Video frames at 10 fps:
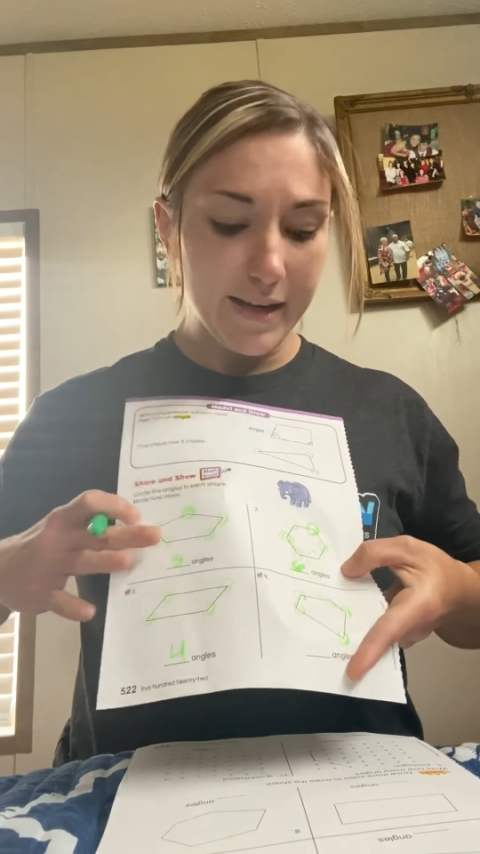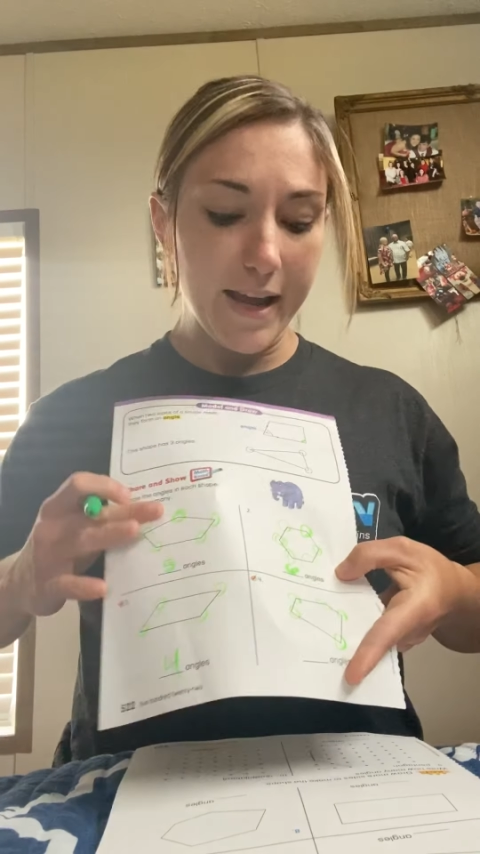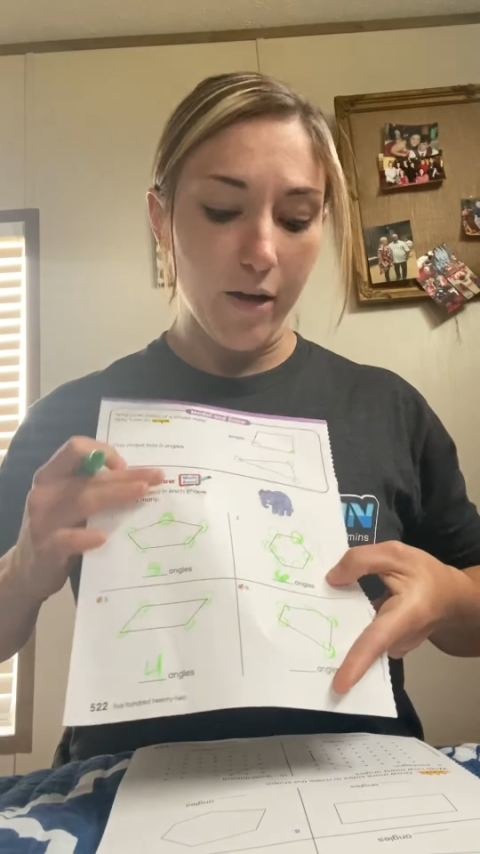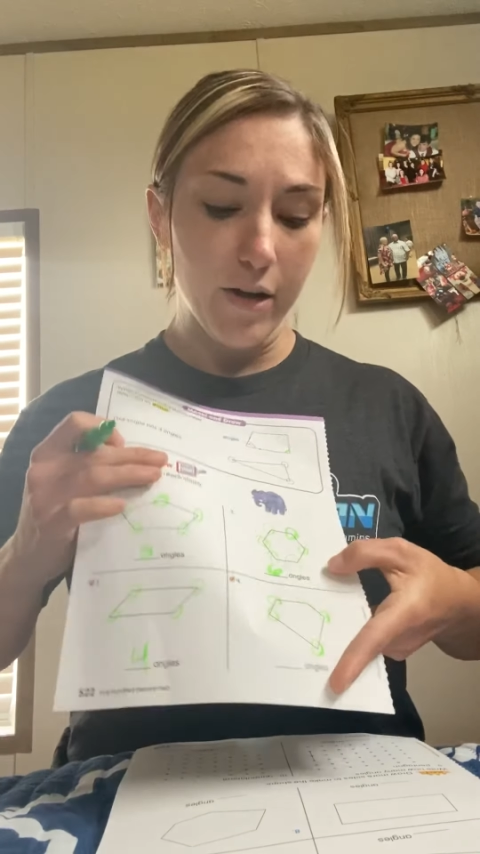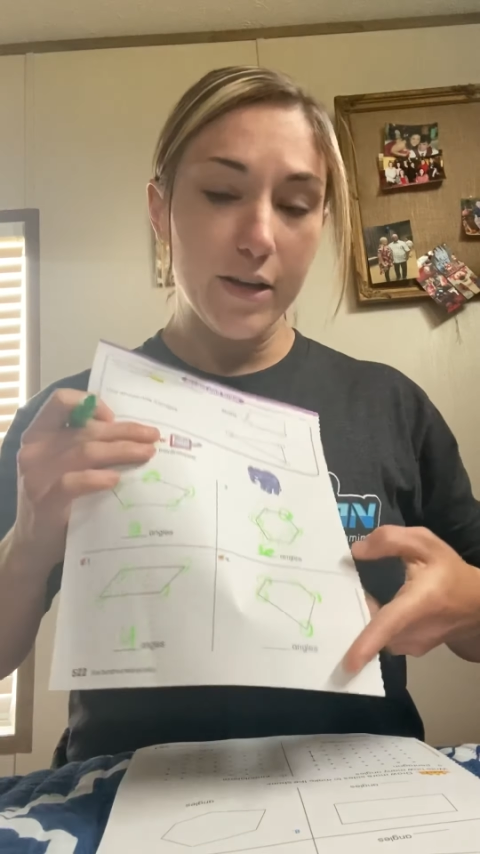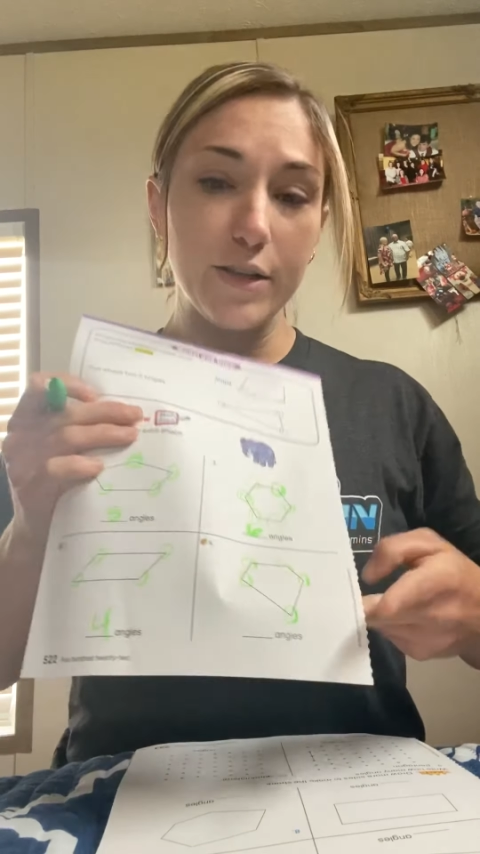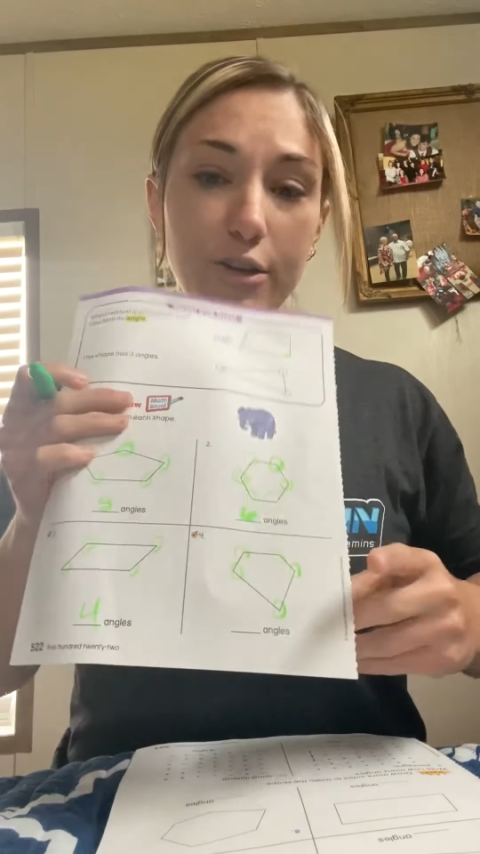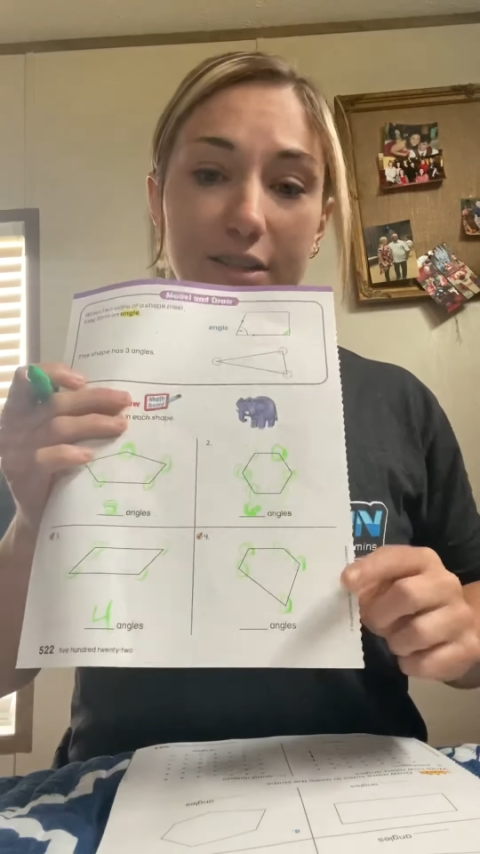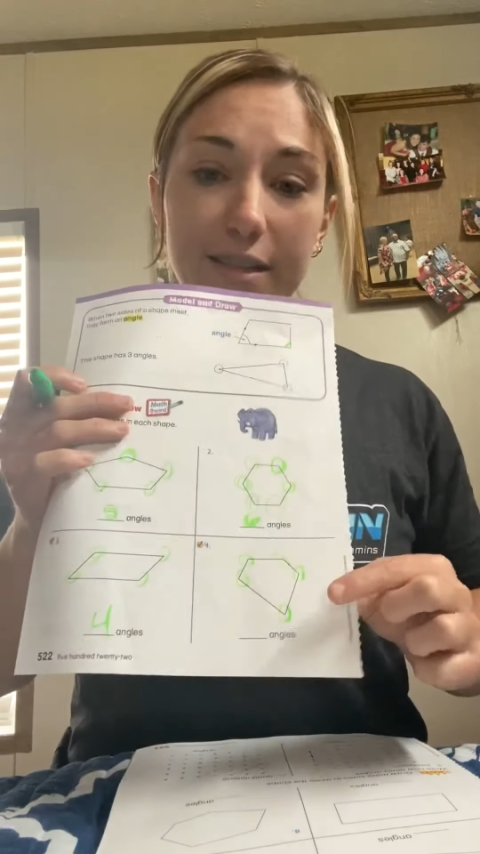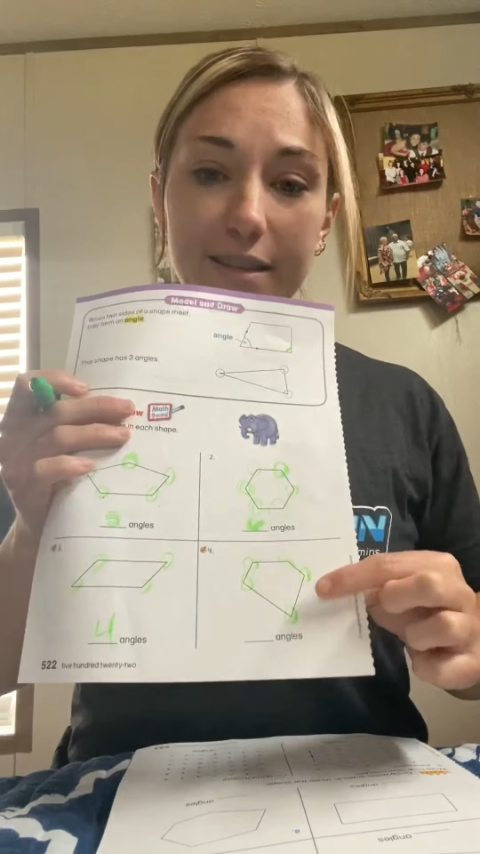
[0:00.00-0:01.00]
Now,
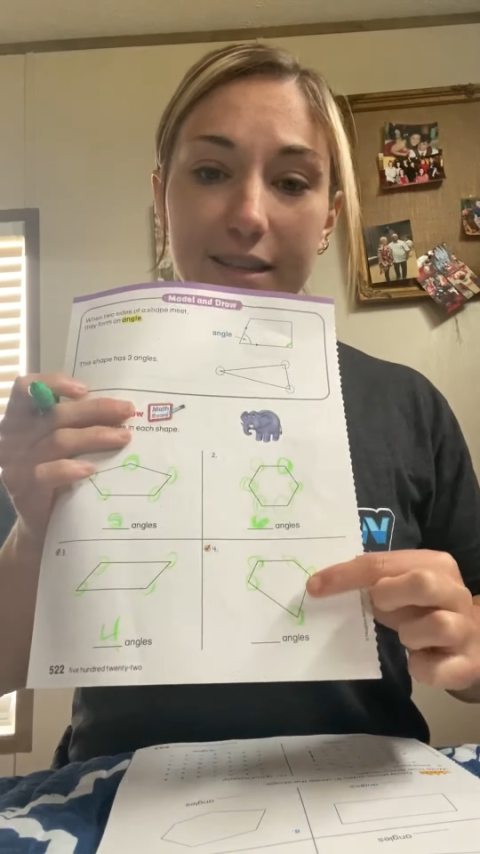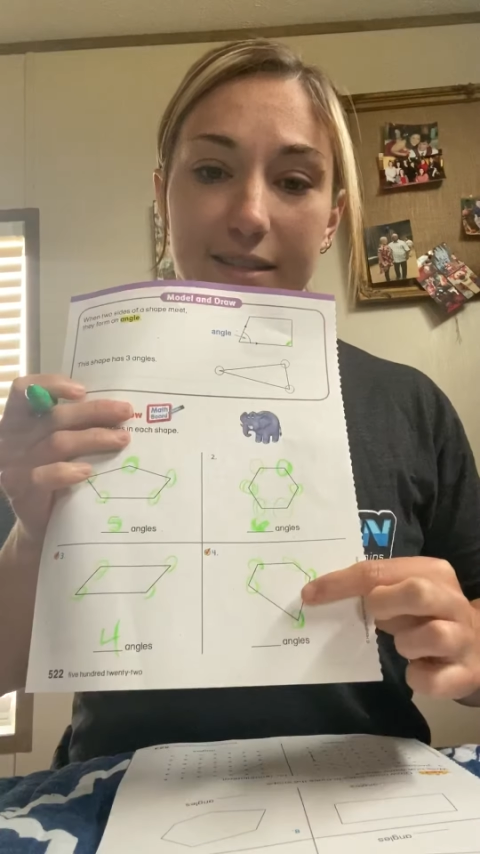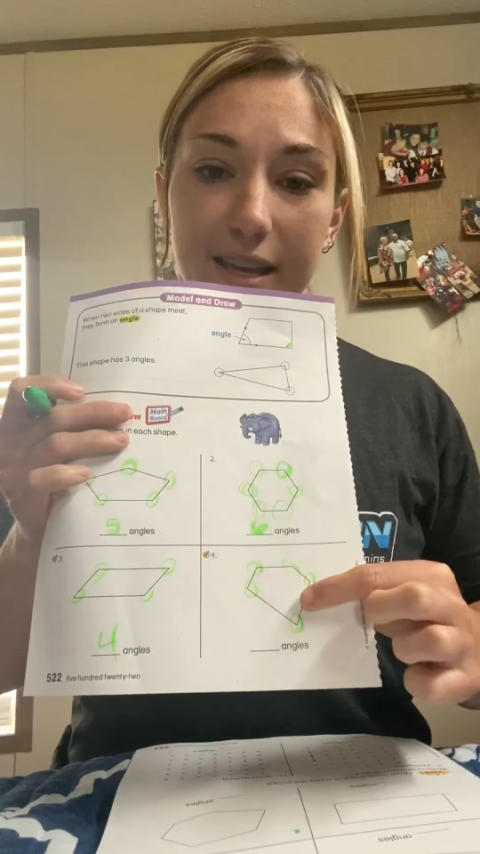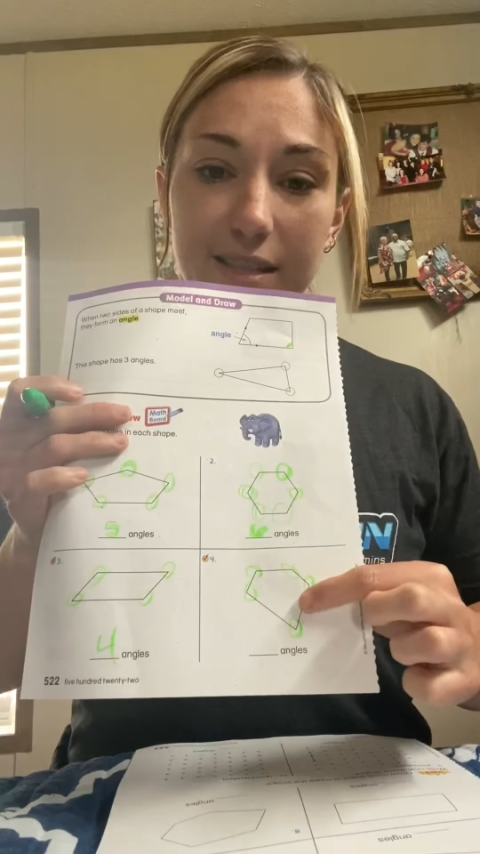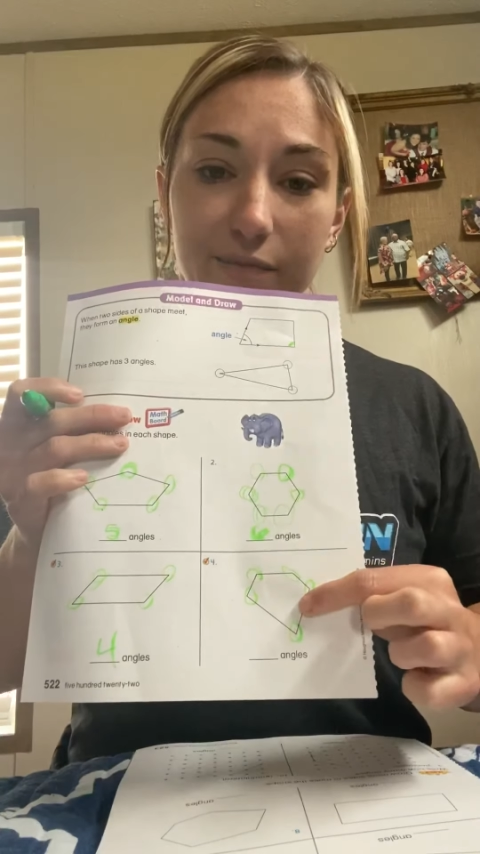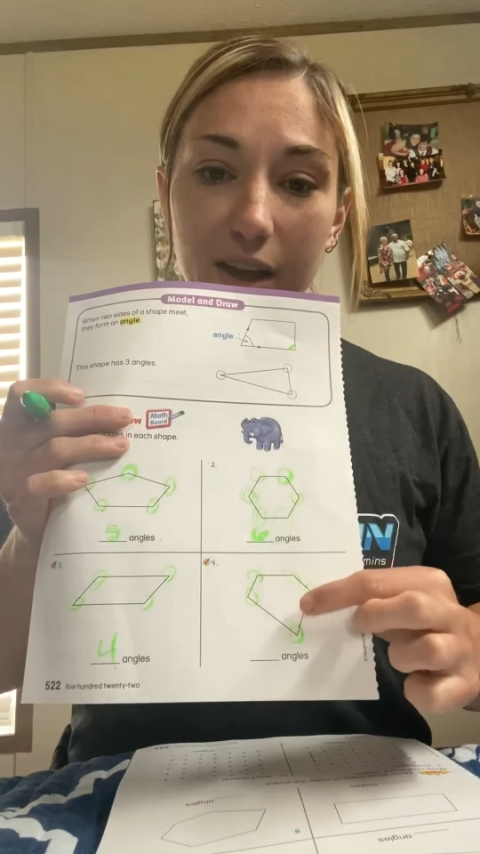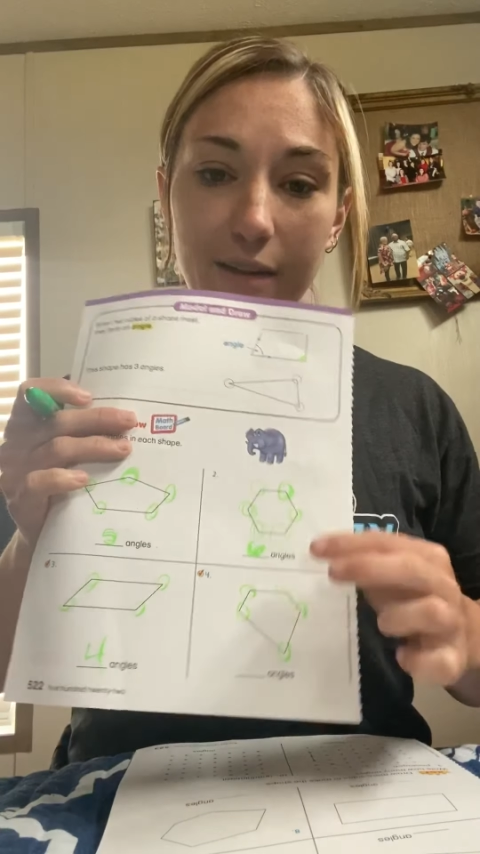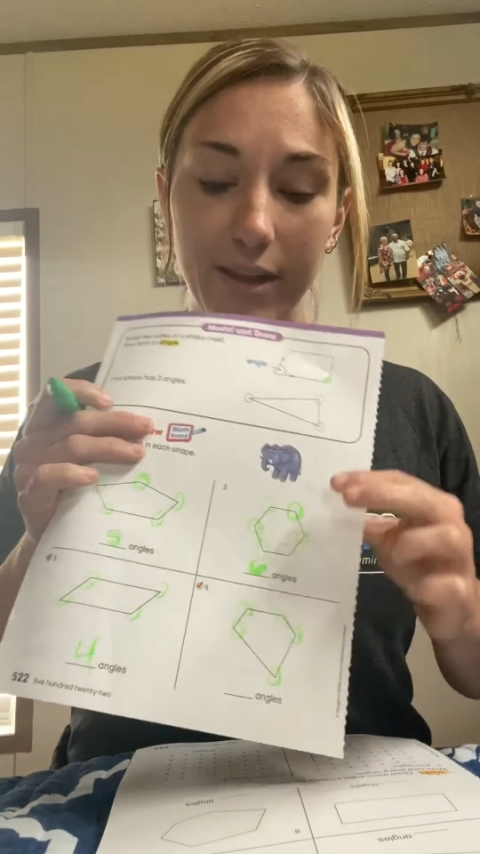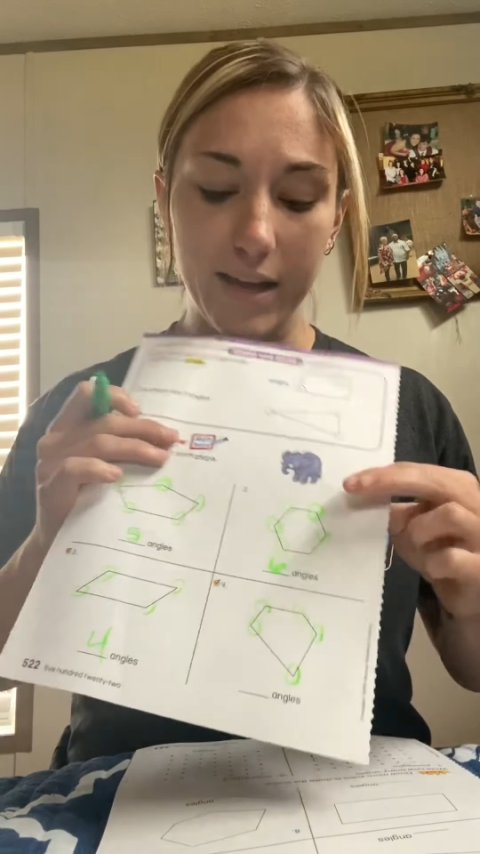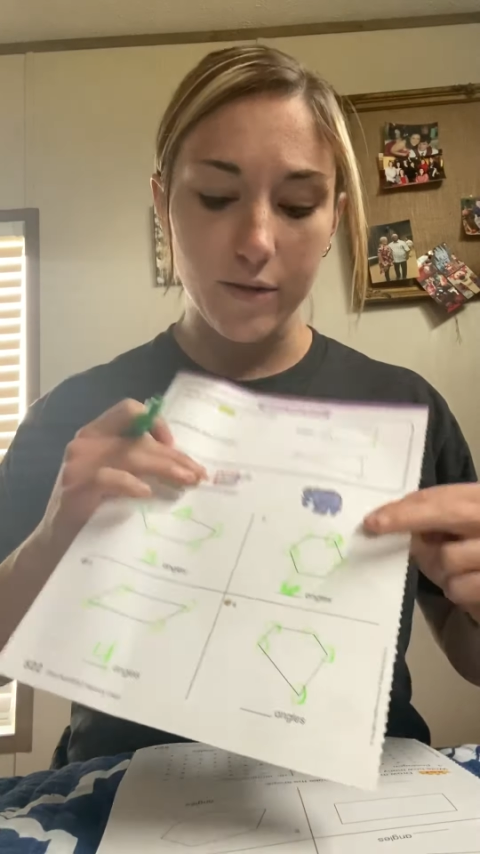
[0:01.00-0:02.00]
notice that this has
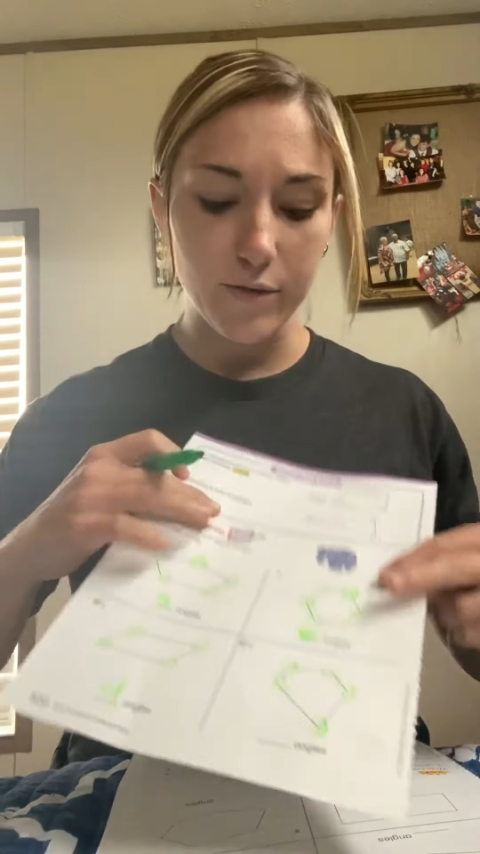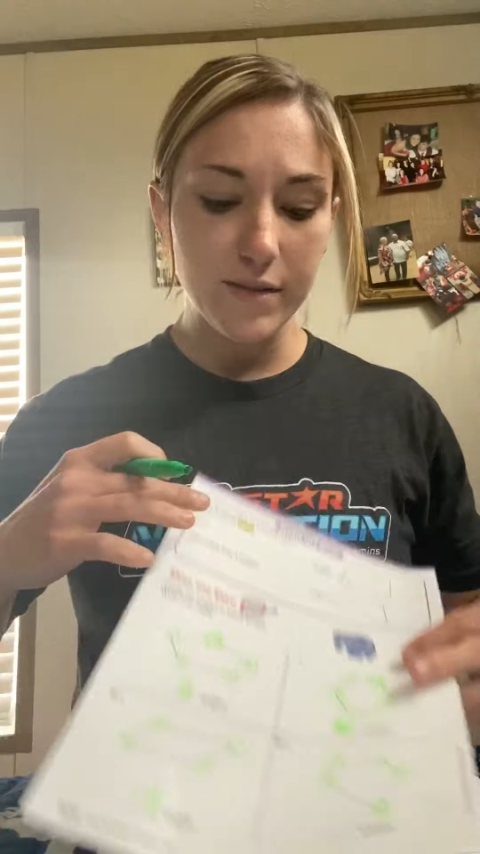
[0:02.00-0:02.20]
5 angles,